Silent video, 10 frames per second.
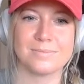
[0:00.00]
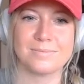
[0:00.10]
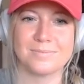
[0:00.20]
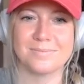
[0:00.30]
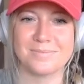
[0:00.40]

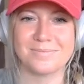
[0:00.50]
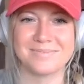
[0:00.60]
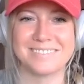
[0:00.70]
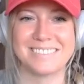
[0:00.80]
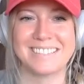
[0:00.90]

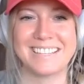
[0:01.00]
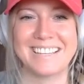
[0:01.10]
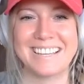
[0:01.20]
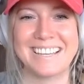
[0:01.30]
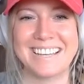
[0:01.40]

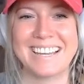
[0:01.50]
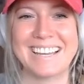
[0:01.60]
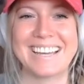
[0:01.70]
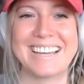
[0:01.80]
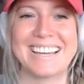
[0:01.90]

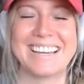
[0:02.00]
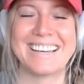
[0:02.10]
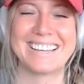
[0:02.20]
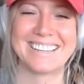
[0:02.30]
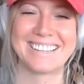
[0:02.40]

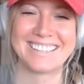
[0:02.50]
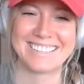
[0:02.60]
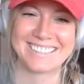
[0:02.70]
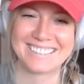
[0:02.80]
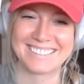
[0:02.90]

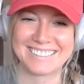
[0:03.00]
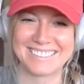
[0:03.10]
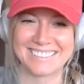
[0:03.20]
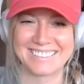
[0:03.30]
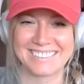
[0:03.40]

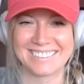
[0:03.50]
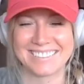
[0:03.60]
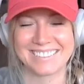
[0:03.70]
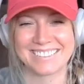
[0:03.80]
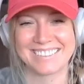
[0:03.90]

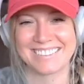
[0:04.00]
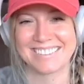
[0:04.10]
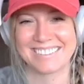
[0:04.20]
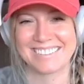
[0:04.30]
This person isn't speaking.